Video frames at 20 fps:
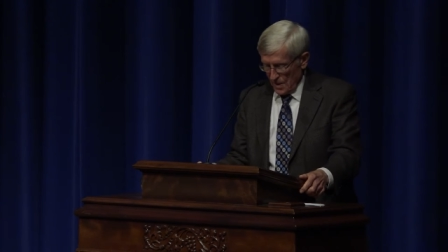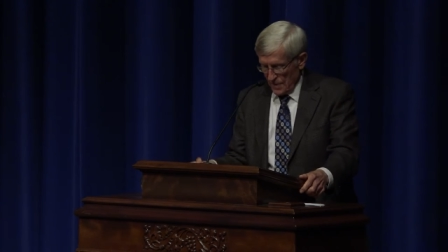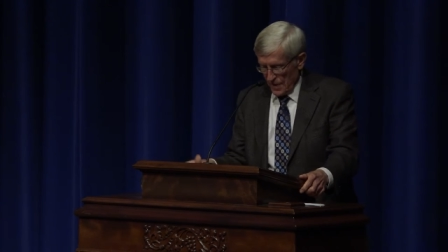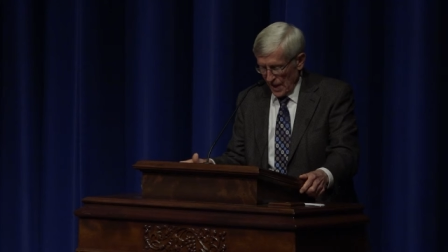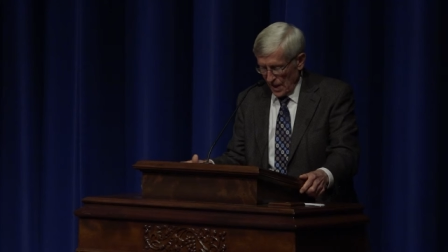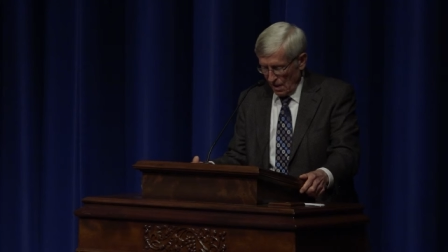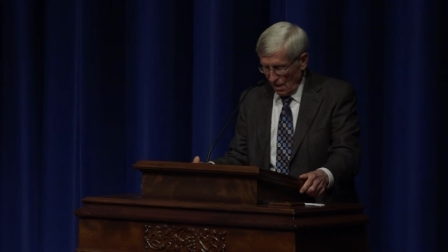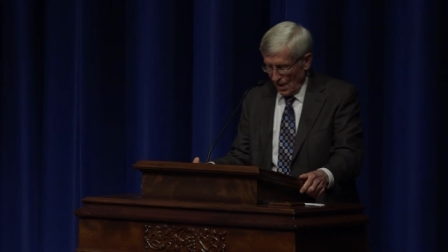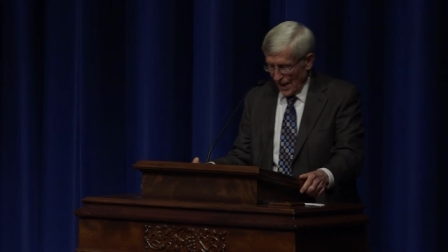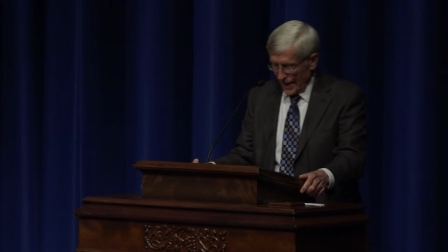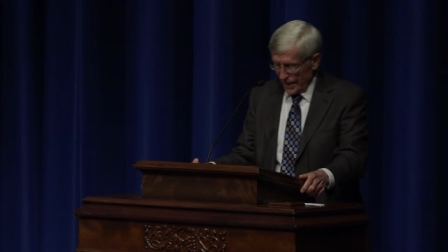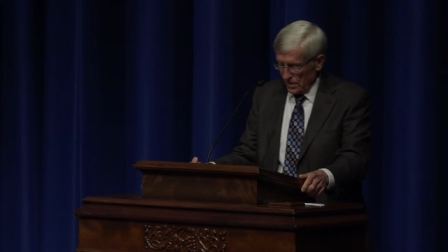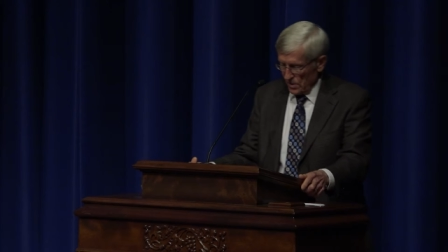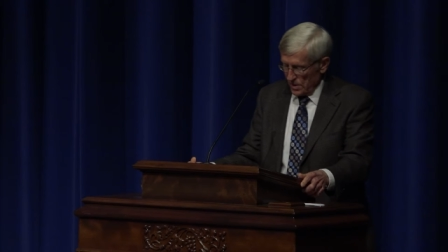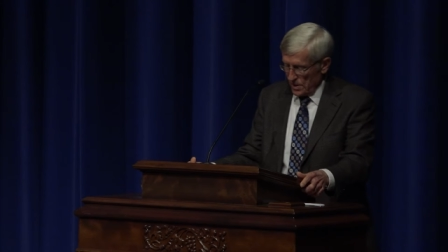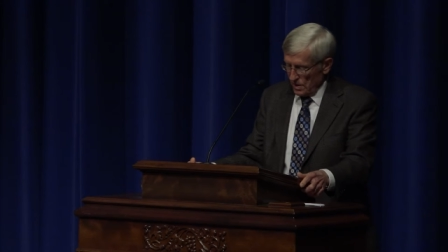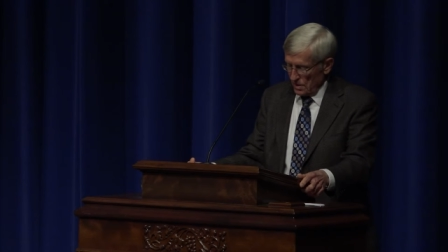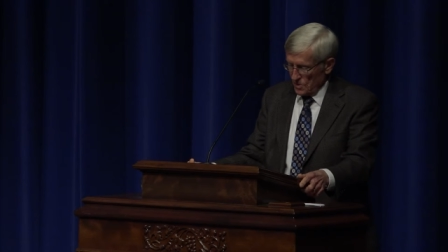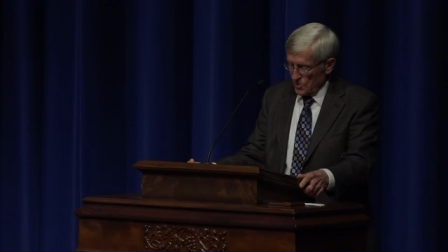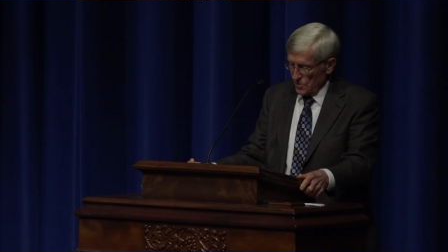than our
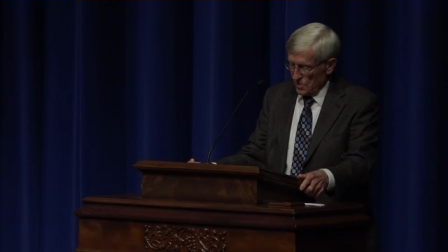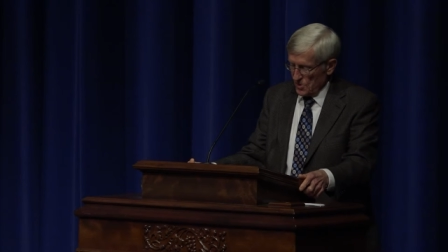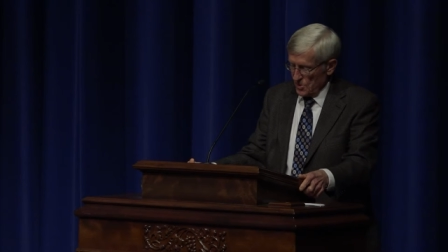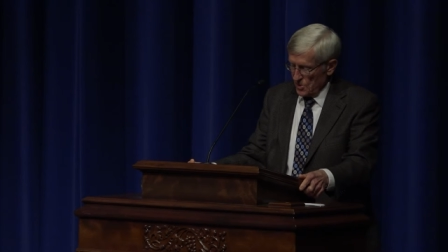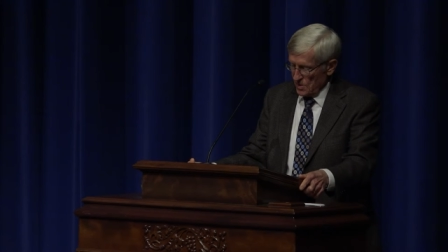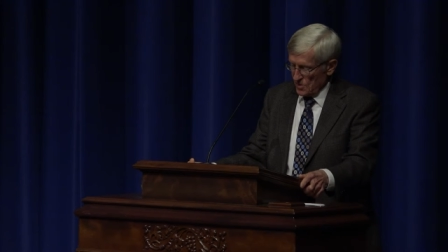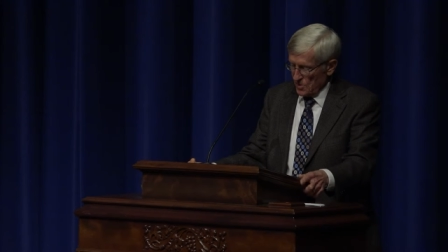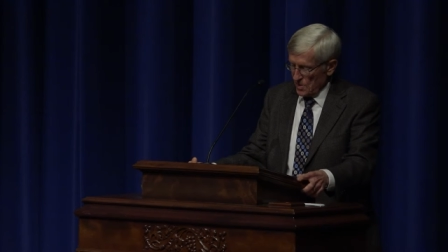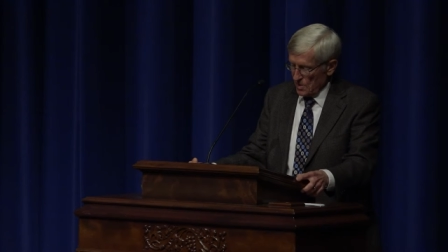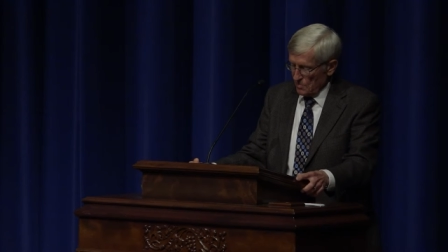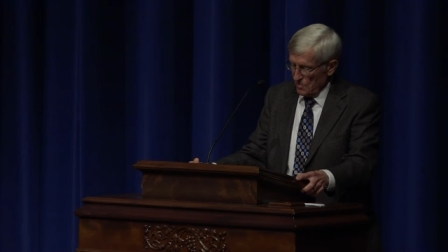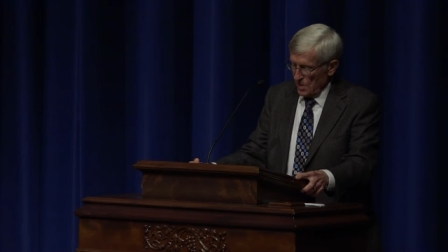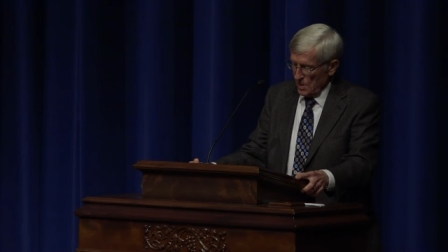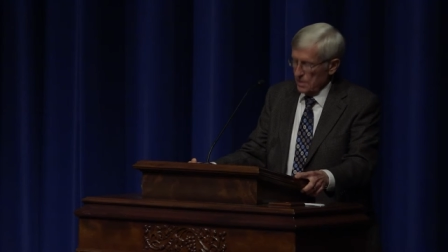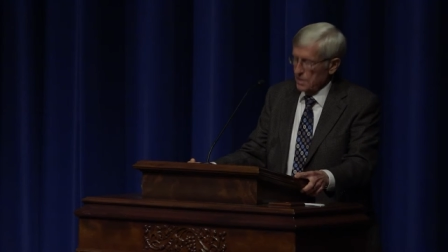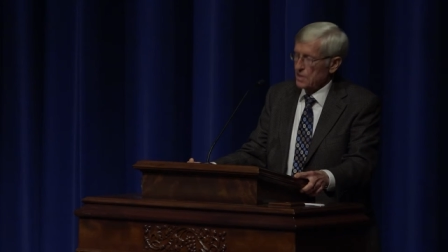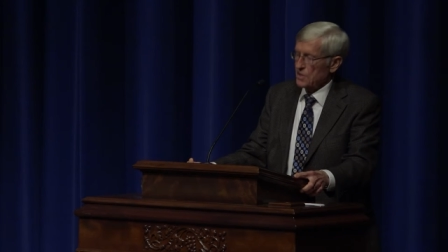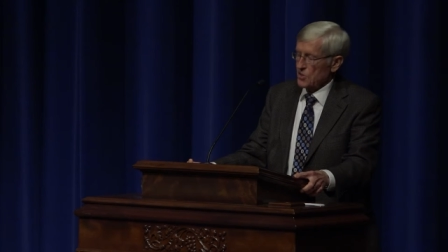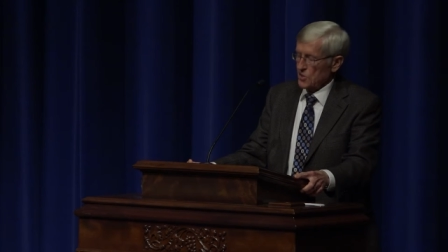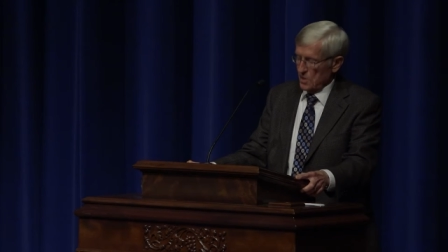agricultural system
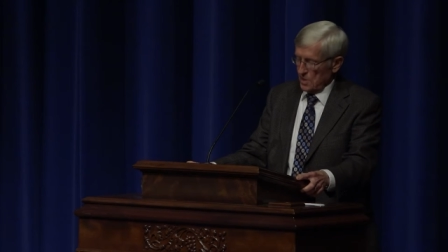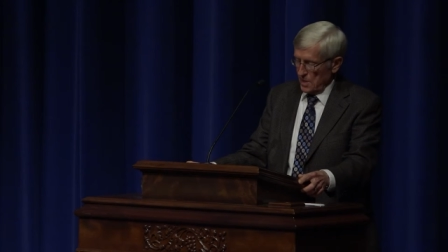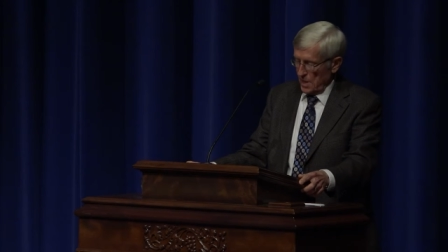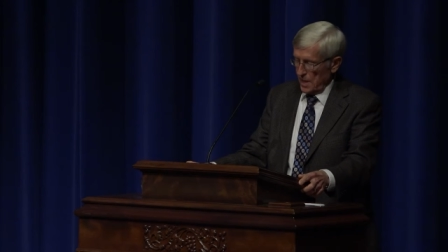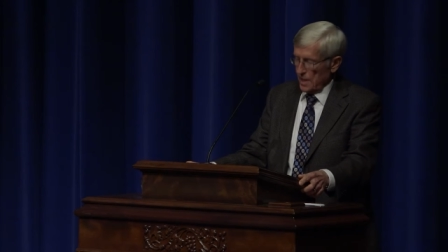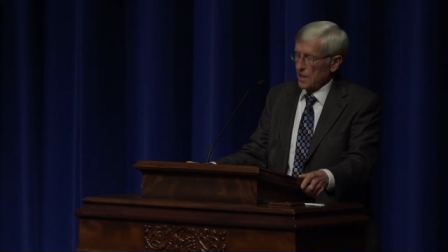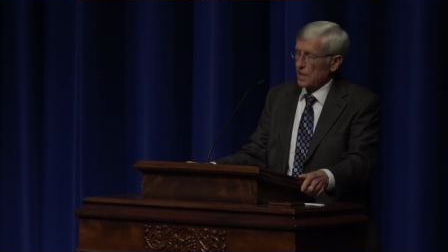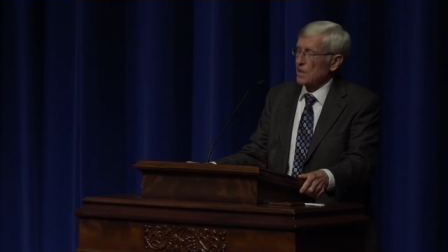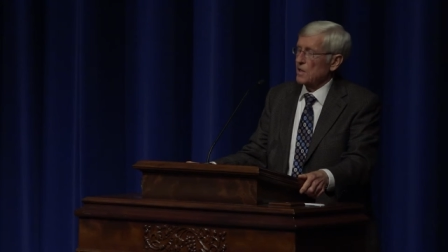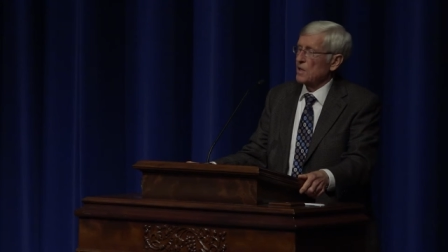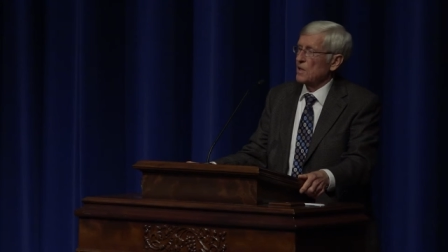is today.